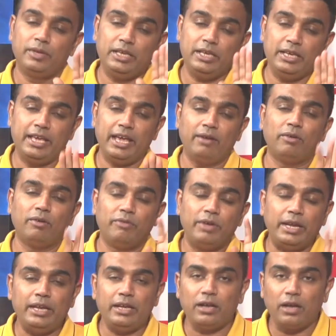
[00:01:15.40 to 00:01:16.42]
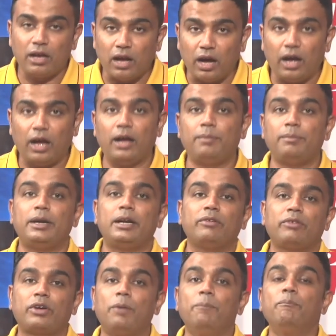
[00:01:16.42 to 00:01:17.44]
He gave a very calm and
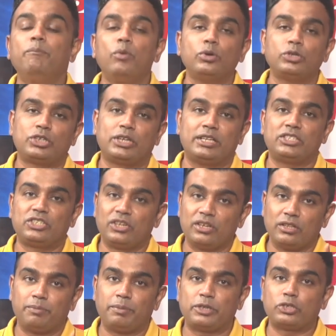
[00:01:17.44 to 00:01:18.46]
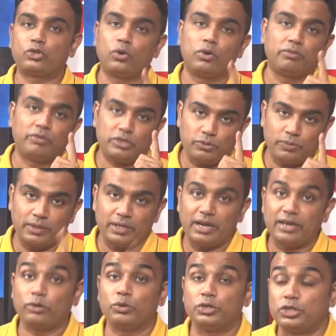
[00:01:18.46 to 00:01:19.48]
a composed answer in the press conference when
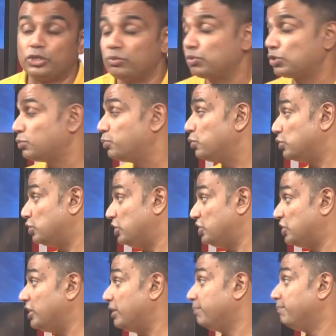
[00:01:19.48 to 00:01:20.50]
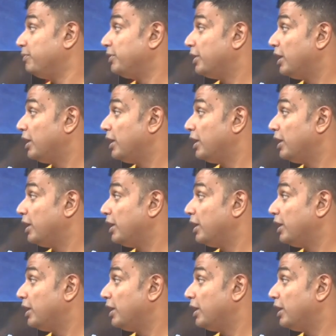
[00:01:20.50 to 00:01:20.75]
that question was posed. He said,